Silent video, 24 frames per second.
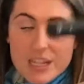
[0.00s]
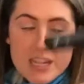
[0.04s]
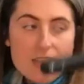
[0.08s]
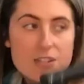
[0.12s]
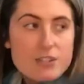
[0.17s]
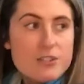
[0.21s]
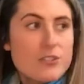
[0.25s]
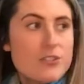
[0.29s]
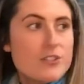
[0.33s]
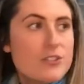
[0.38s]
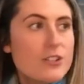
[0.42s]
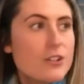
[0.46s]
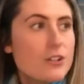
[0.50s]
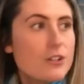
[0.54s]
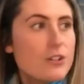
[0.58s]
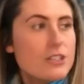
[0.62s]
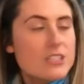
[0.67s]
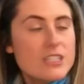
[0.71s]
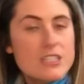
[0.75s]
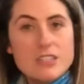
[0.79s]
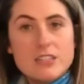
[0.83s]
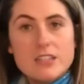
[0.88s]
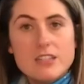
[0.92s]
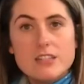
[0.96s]
As usual,
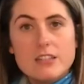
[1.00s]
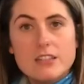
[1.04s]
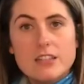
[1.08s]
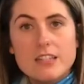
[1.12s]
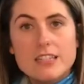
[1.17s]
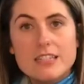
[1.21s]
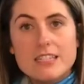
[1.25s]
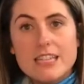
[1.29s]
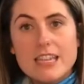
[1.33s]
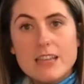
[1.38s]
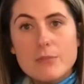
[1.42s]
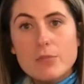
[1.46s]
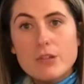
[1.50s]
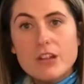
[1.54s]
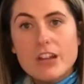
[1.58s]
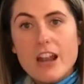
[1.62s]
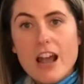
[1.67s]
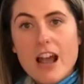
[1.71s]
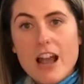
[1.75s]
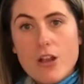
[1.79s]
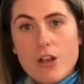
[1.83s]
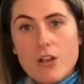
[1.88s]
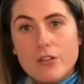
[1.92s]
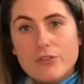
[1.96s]
it's keeping an
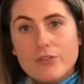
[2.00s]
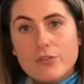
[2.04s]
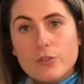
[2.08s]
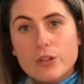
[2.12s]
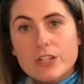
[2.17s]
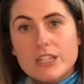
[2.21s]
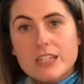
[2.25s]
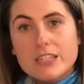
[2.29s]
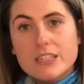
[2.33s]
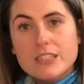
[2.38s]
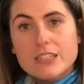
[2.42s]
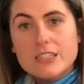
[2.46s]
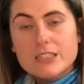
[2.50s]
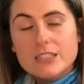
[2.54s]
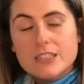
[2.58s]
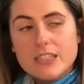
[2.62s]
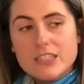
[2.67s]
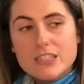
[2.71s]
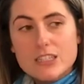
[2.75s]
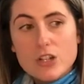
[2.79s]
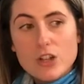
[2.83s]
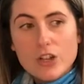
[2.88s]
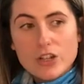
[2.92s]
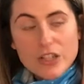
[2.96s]
eye out for you.
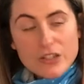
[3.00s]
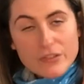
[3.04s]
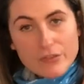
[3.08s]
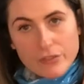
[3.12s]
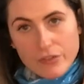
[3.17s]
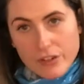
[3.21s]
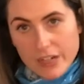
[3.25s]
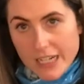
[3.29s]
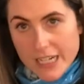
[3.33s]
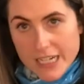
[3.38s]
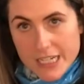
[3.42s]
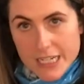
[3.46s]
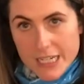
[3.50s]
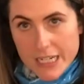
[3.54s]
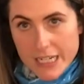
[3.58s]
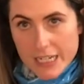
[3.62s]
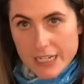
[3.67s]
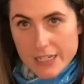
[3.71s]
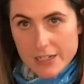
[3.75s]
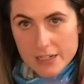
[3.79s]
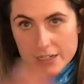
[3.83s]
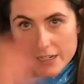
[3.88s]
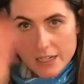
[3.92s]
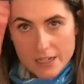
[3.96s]
It's looking for any
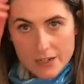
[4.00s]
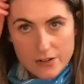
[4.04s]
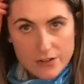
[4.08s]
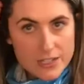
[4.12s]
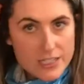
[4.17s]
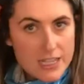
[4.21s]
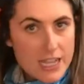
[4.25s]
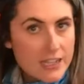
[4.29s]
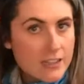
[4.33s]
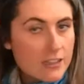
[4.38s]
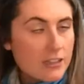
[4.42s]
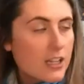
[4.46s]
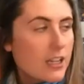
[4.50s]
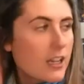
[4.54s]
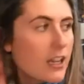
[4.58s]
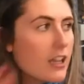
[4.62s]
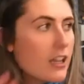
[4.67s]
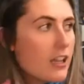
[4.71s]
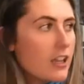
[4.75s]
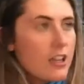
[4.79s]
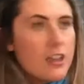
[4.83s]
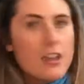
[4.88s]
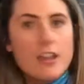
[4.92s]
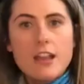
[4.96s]
changes in your cycling,
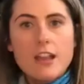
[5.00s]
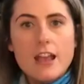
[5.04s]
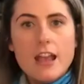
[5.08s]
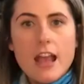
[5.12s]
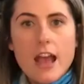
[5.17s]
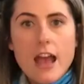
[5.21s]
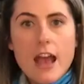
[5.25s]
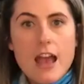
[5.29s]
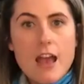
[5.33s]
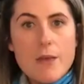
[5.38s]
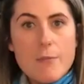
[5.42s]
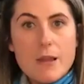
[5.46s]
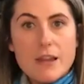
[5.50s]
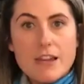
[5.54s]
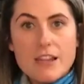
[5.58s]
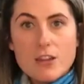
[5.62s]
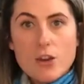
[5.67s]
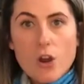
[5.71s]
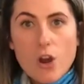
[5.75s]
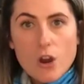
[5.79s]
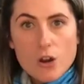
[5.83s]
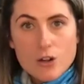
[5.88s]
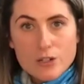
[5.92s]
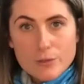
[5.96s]
any
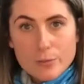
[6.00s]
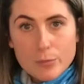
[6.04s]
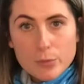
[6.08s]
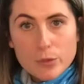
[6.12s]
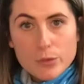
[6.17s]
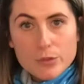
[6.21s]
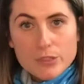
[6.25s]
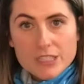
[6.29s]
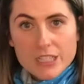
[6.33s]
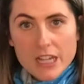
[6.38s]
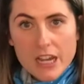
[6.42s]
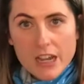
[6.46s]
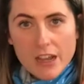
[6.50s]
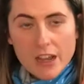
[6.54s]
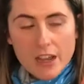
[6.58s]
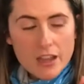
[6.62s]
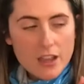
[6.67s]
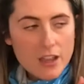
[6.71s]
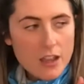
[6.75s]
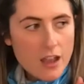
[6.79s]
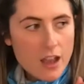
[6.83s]
cars approaching,